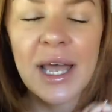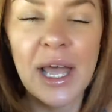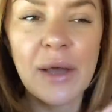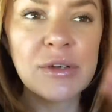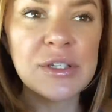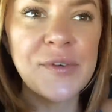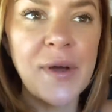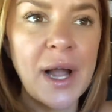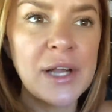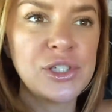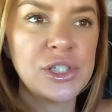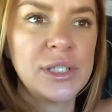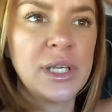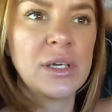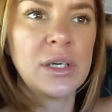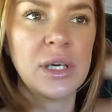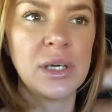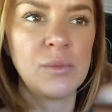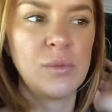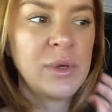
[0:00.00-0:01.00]
It was fine. She did
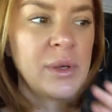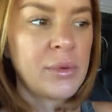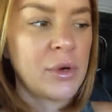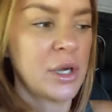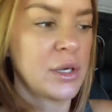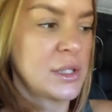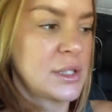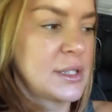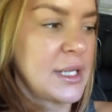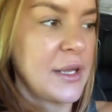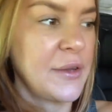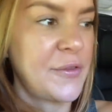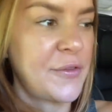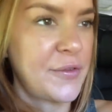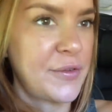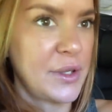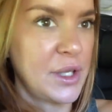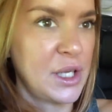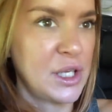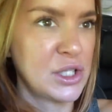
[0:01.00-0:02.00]
good. We were on a
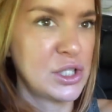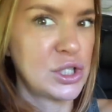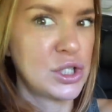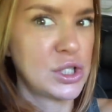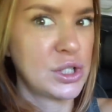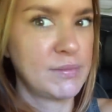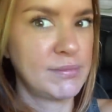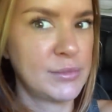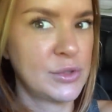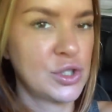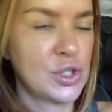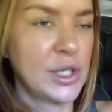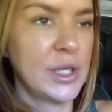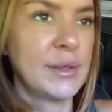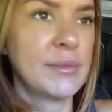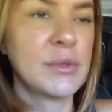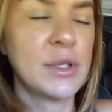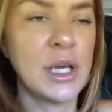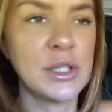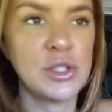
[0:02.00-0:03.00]
safe-ish street,
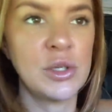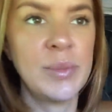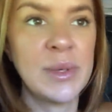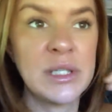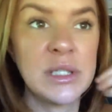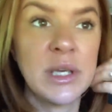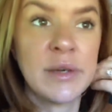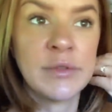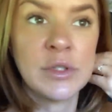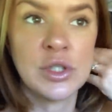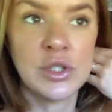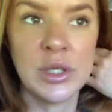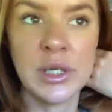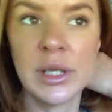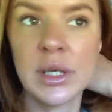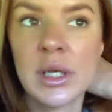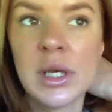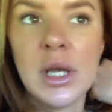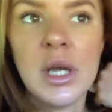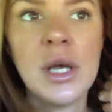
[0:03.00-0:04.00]
not too busy of a
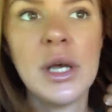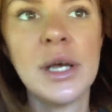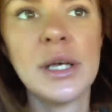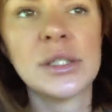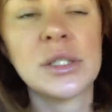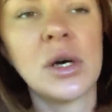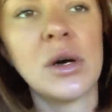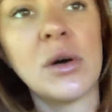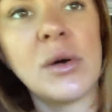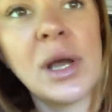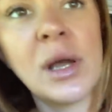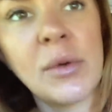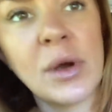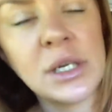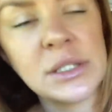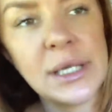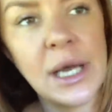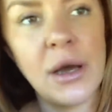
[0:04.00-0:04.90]
street. So it worked